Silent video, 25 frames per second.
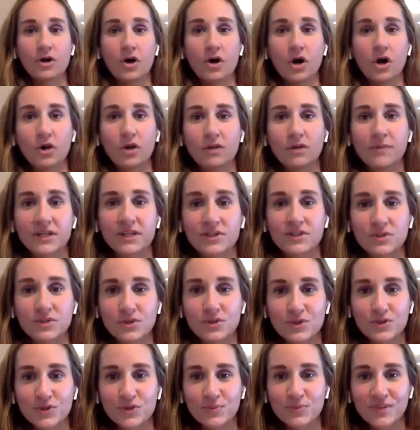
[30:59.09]
All of my
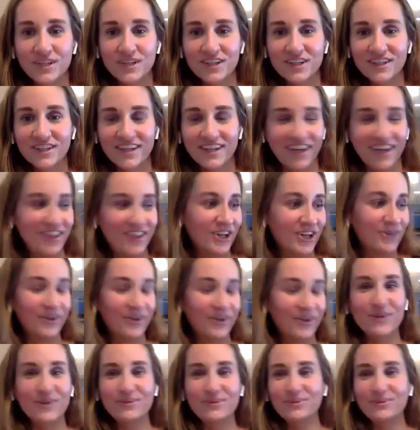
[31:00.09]
social media, yeah, there we
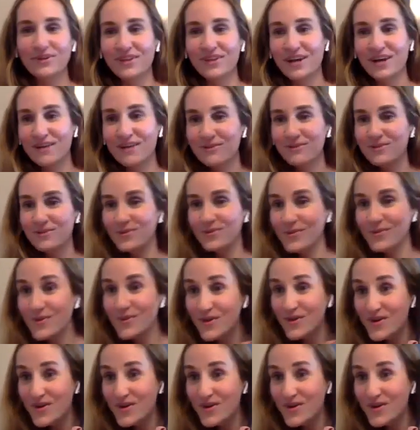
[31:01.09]
go. We both have them.